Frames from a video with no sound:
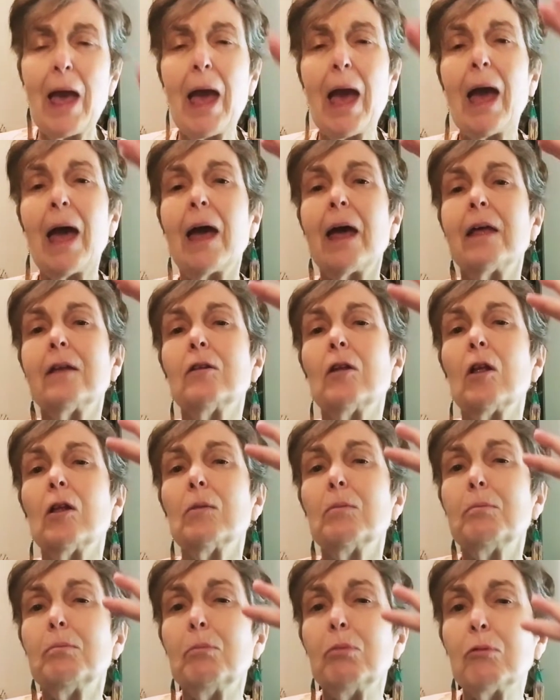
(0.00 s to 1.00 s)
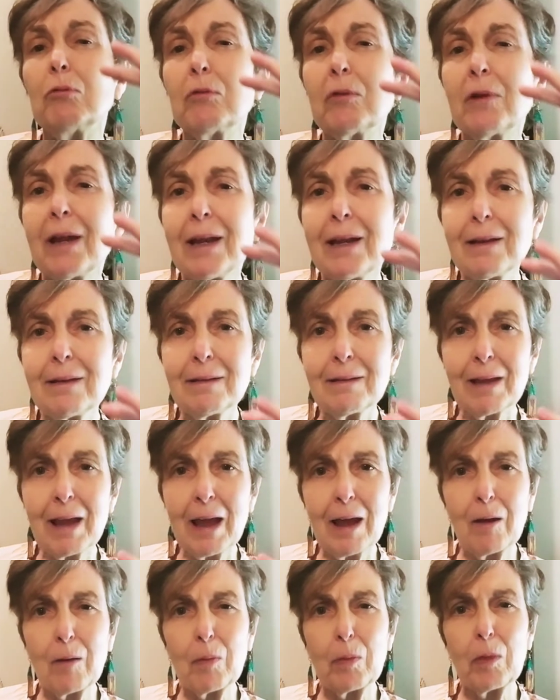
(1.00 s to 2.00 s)
and bring
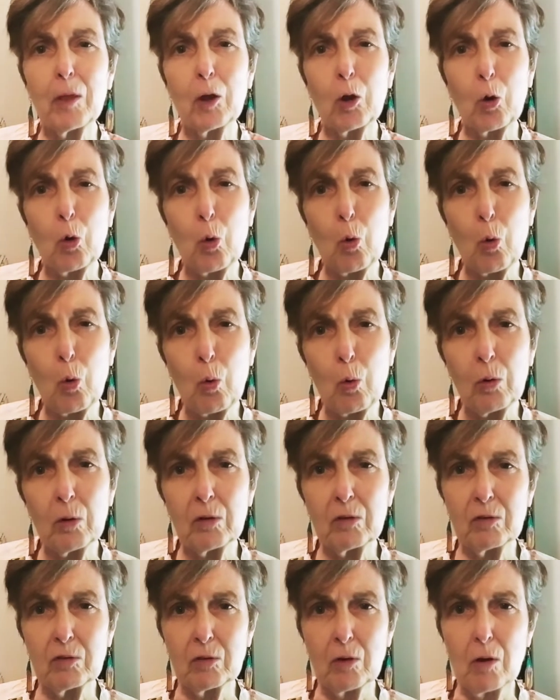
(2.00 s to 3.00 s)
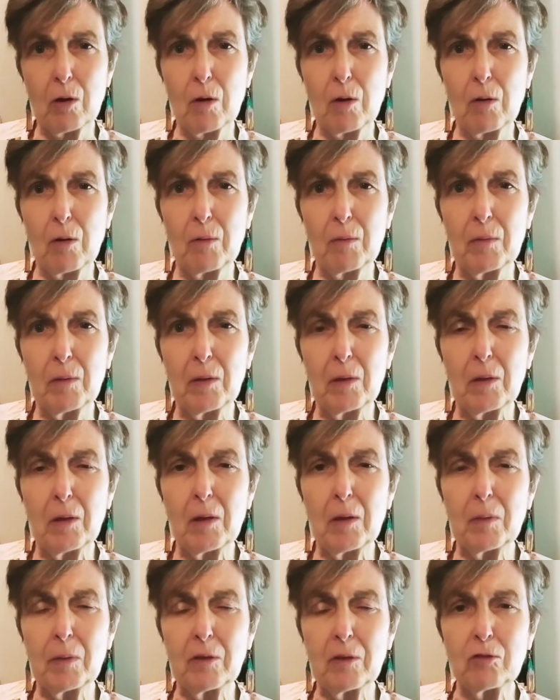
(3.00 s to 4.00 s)
down the cortisol,
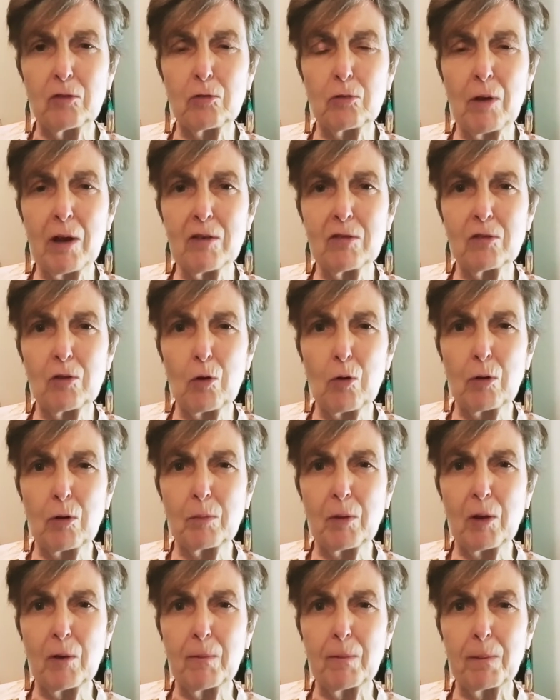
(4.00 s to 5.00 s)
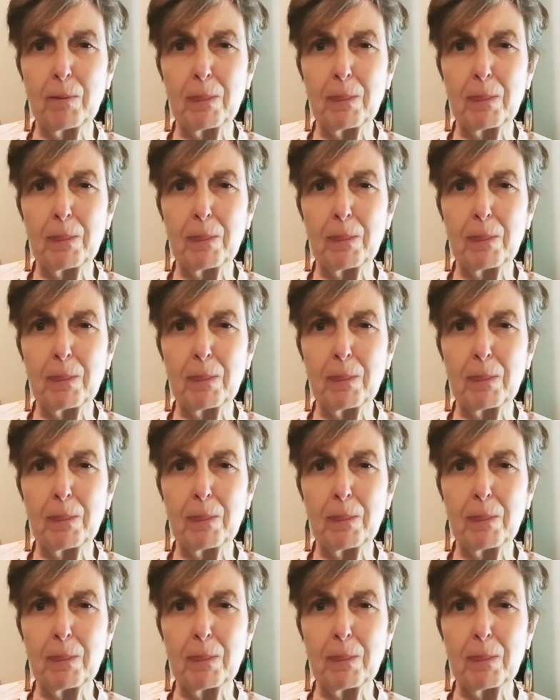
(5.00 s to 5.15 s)
the stress hormone.